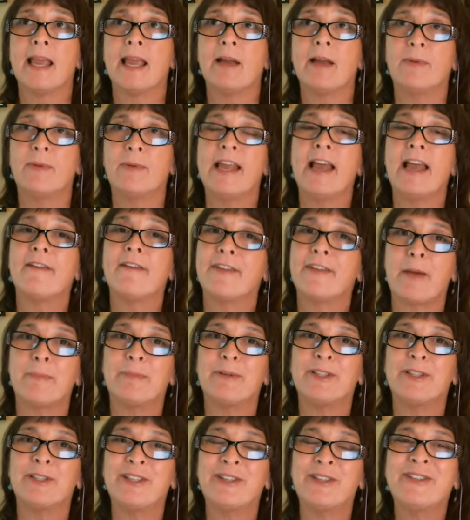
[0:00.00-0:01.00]
and we have the
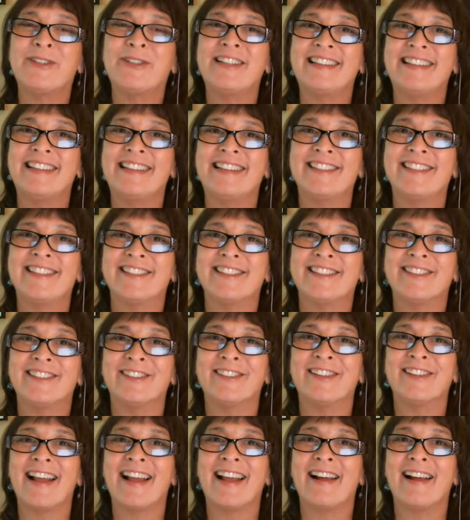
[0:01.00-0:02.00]
opportunity to
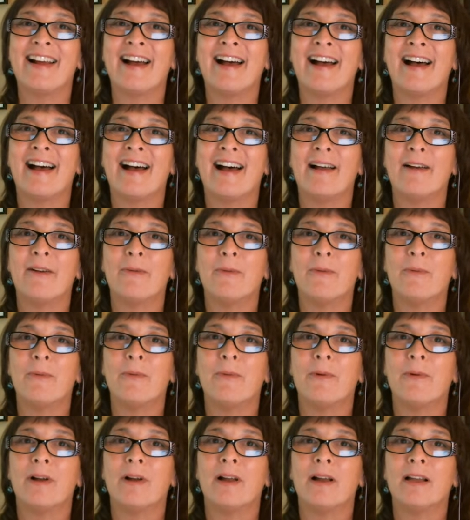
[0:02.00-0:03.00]

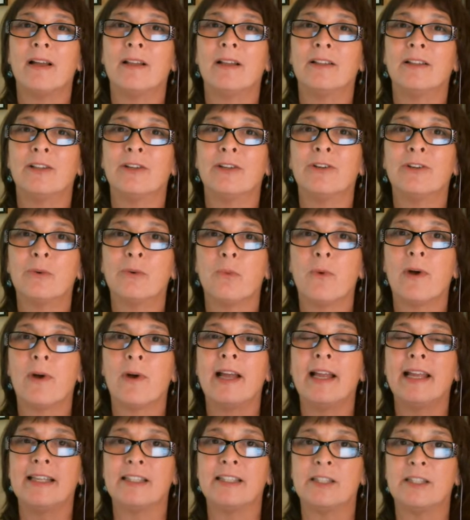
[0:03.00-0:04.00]
learn
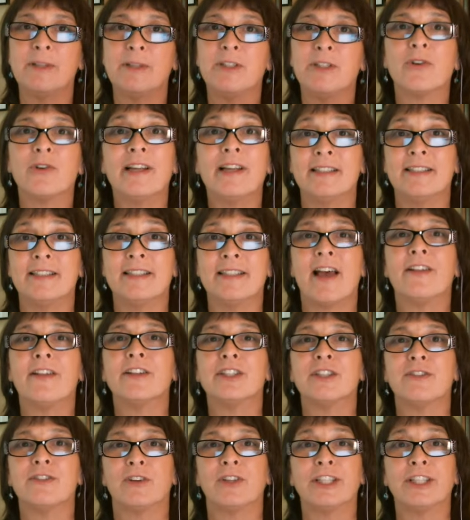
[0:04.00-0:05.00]
what it's been trying to tell
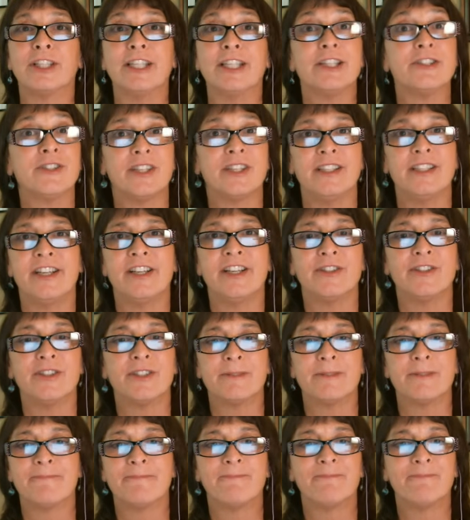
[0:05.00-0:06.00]
us for years and
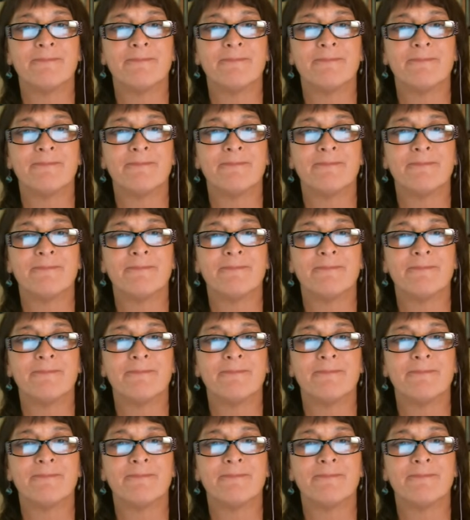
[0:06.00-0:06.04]
years.